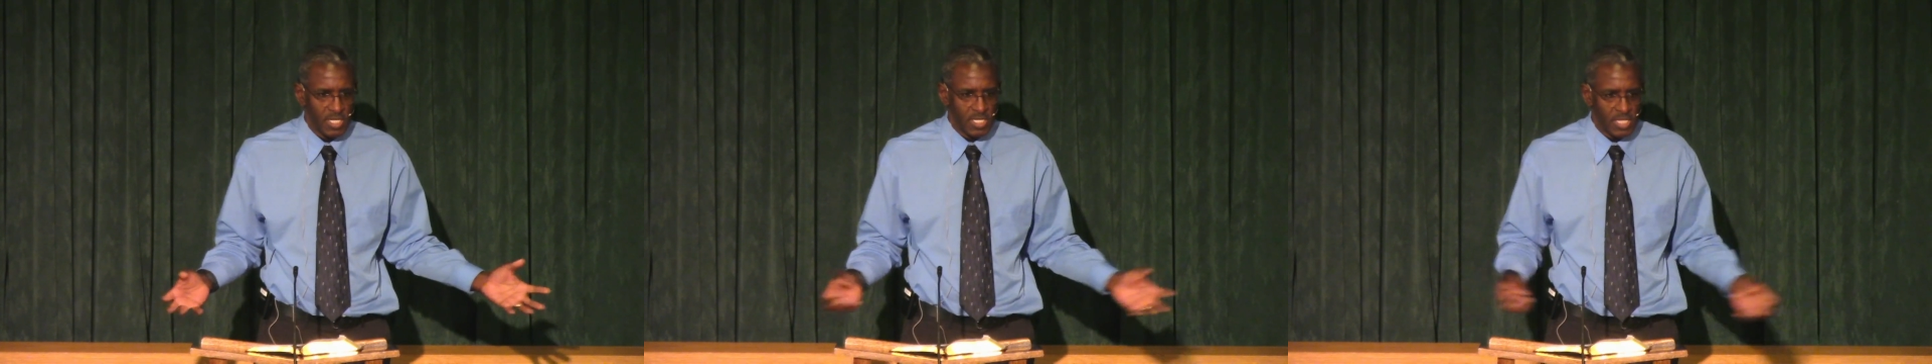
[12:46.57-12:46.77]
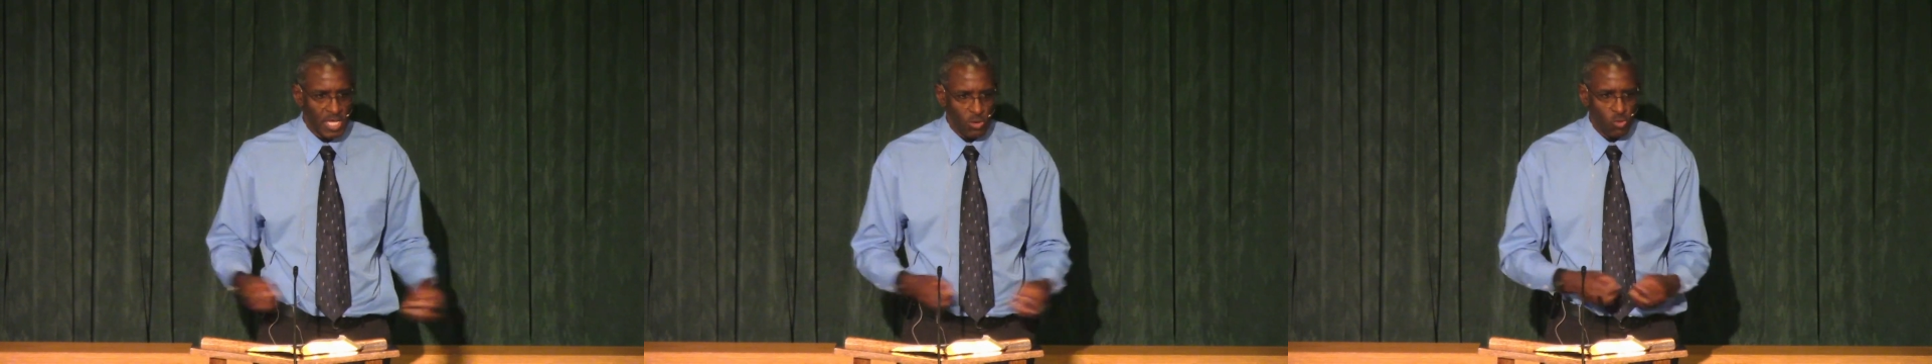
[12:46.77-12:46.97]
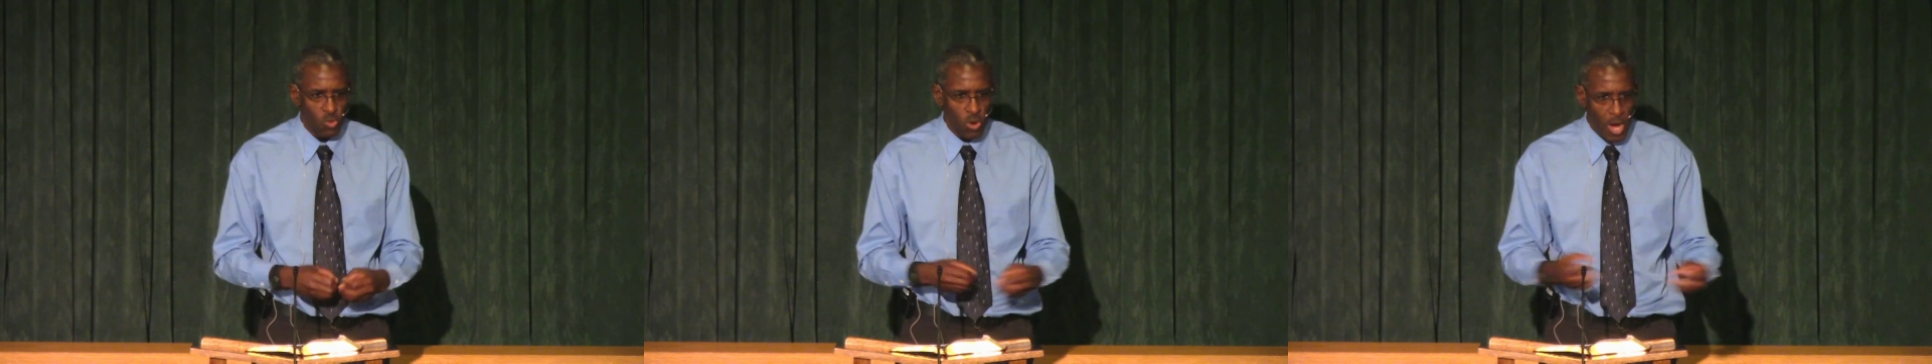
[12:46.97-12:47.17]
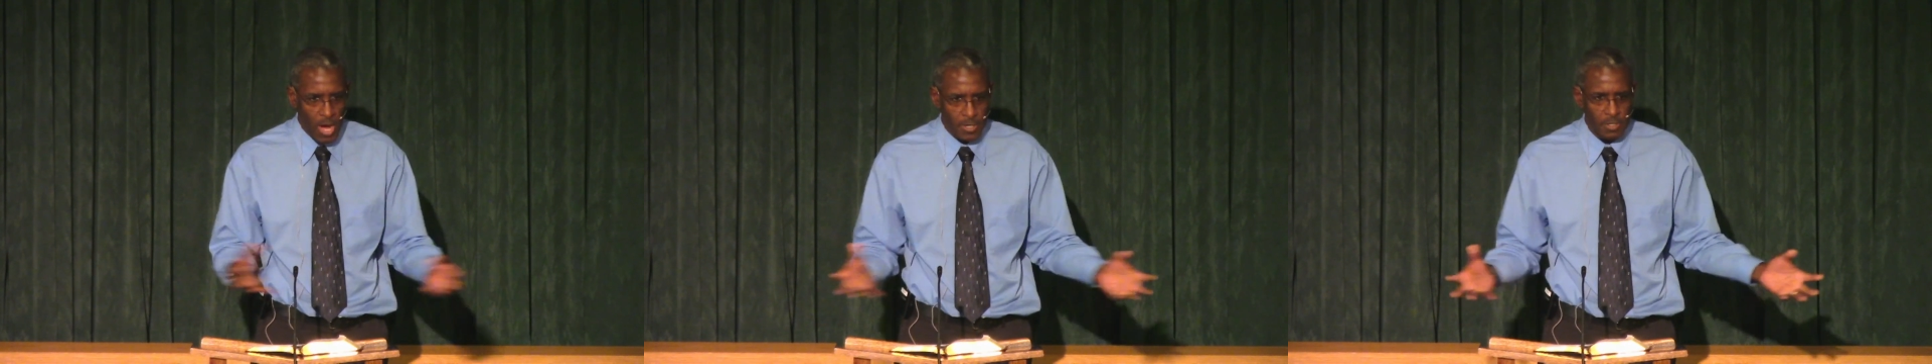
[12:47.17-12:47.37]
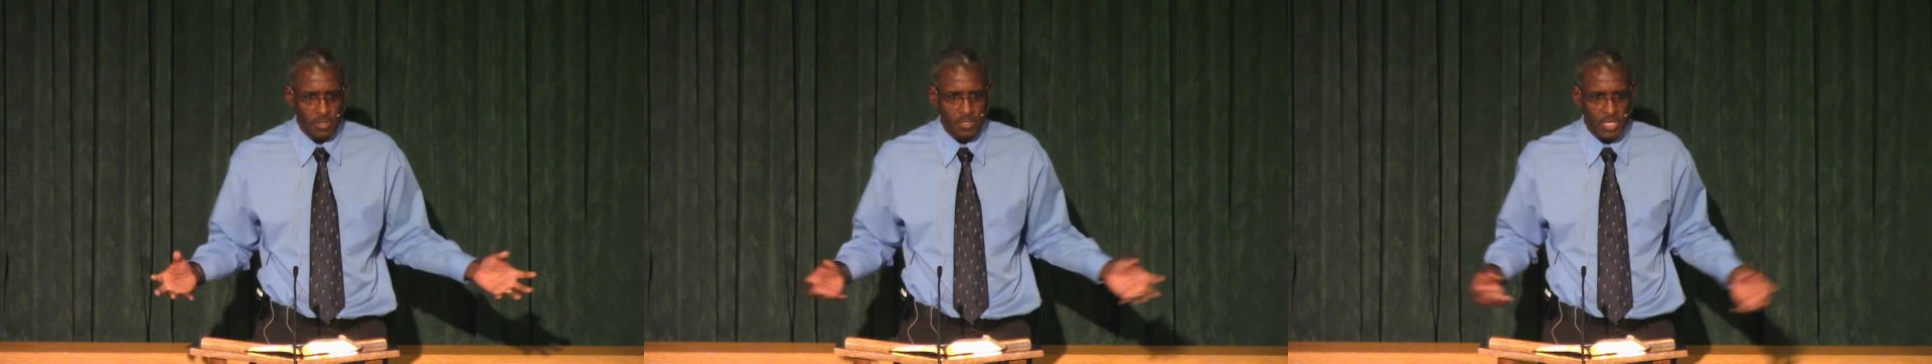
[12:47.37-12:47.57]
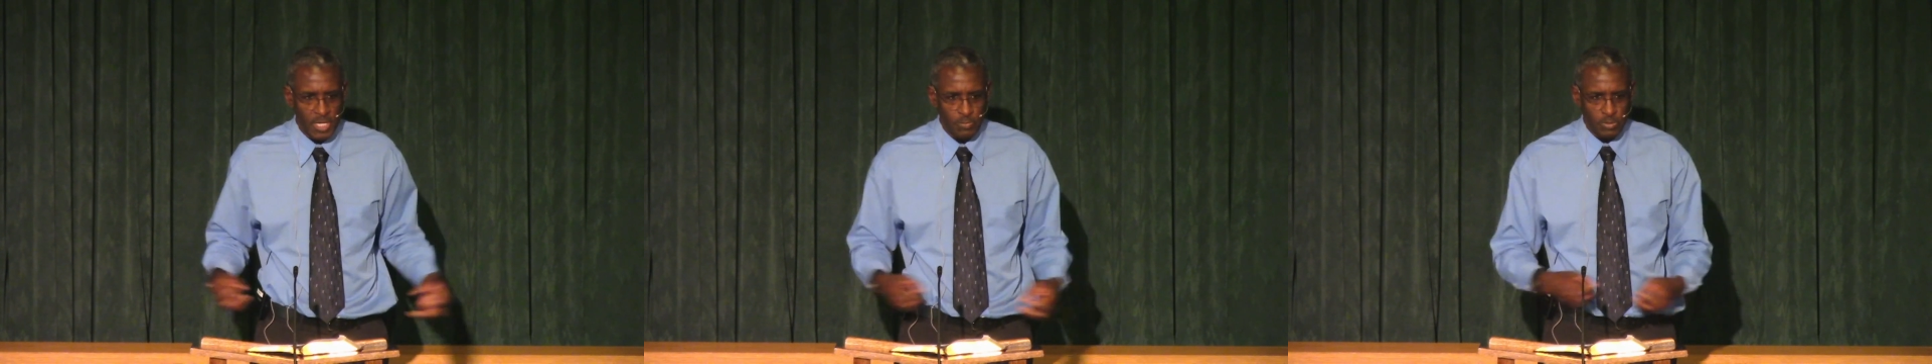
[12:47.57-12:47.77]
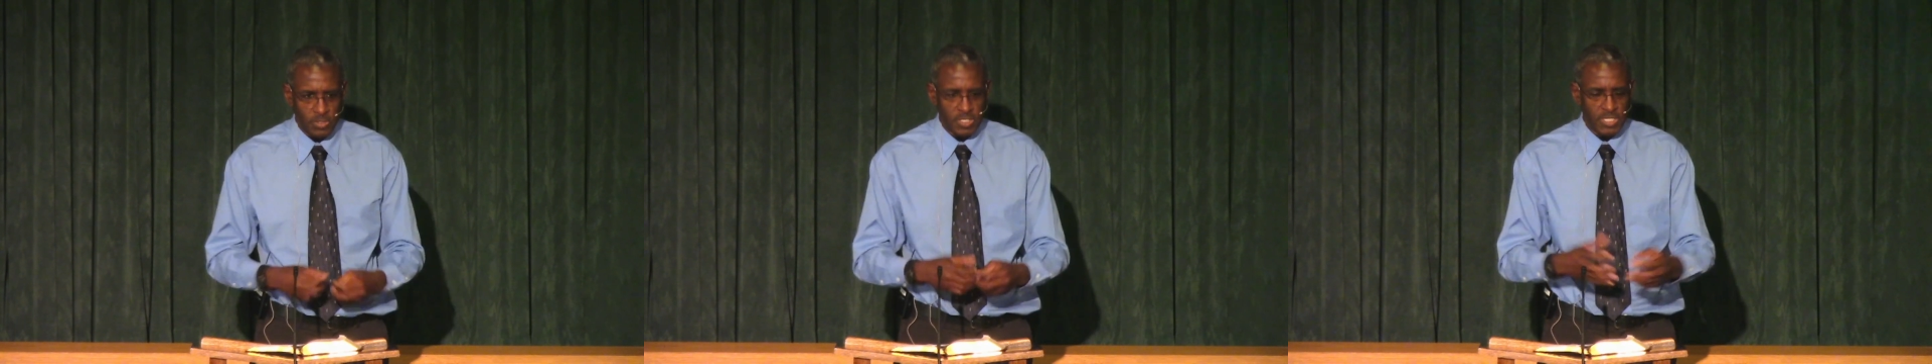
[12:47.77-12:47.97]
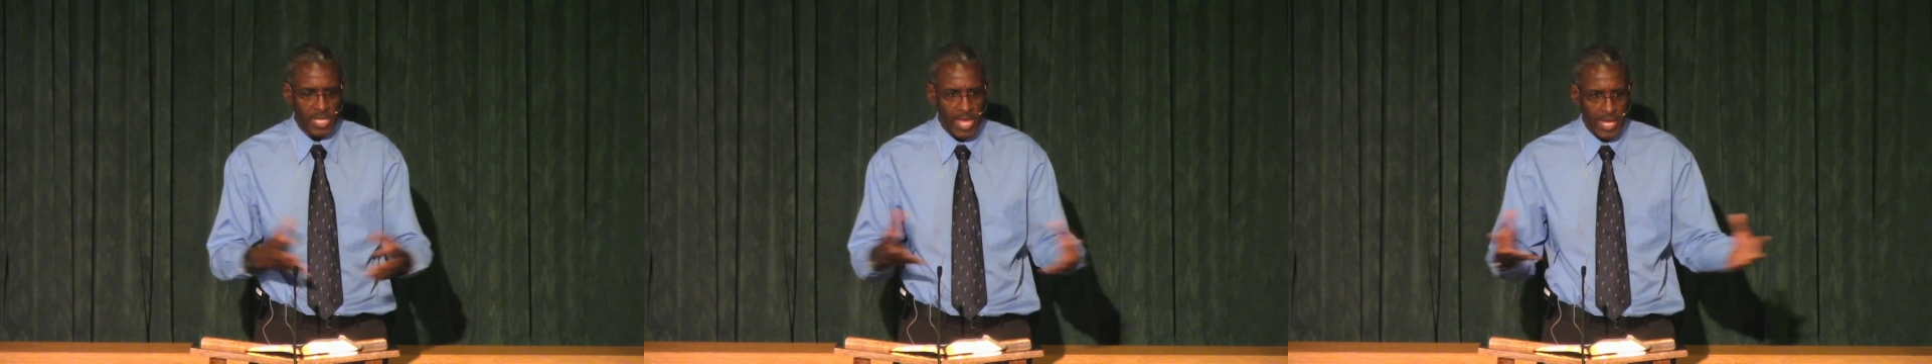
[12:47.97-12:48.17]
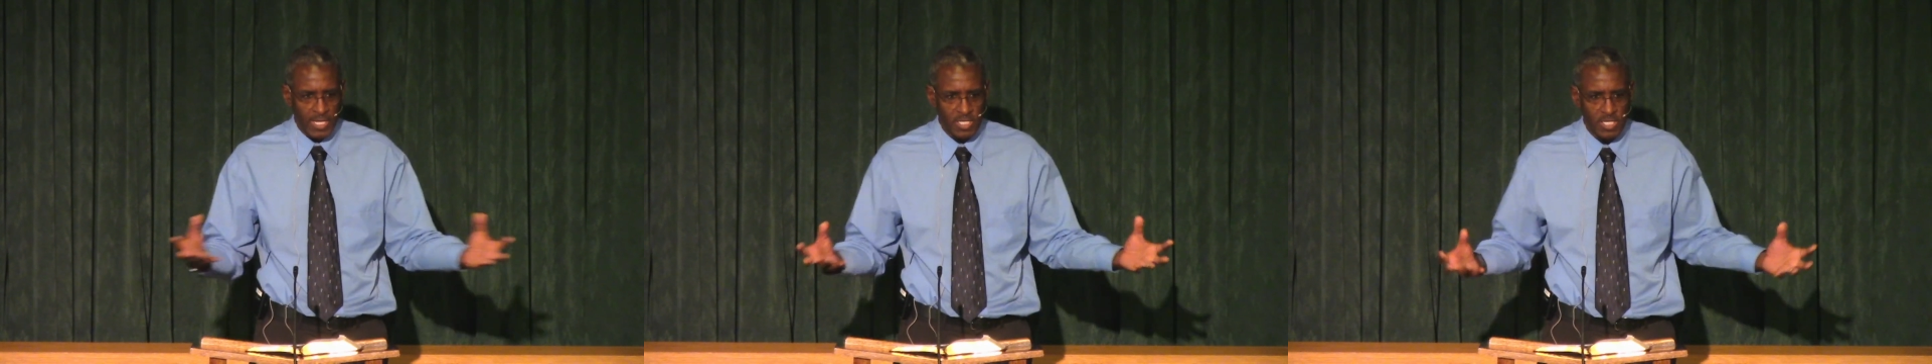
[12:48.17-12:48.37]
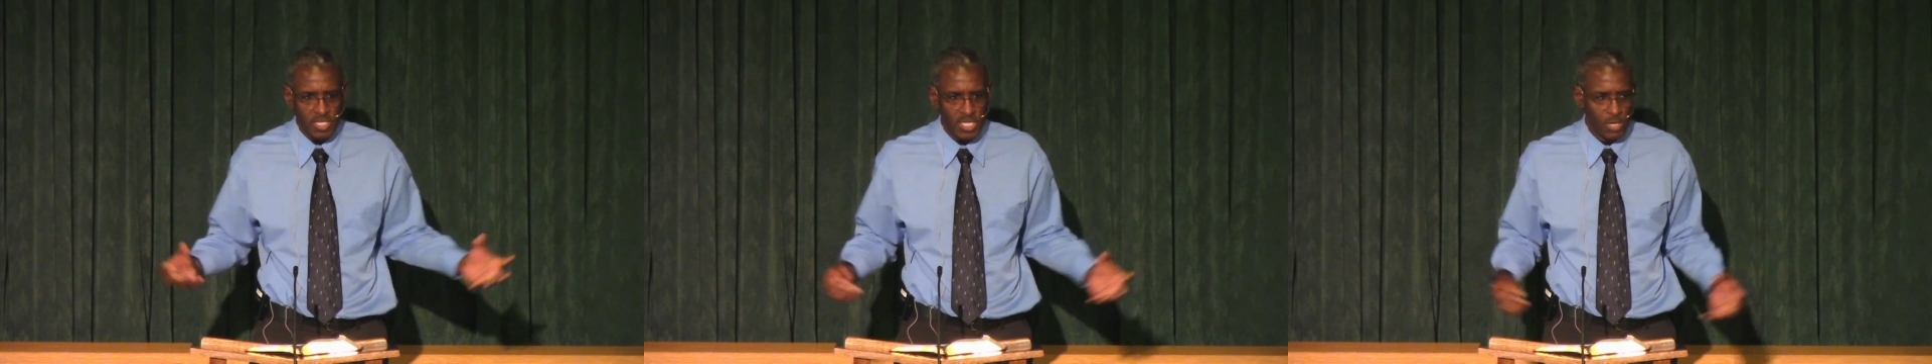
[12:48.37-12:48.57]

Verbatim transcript: they water, they protect,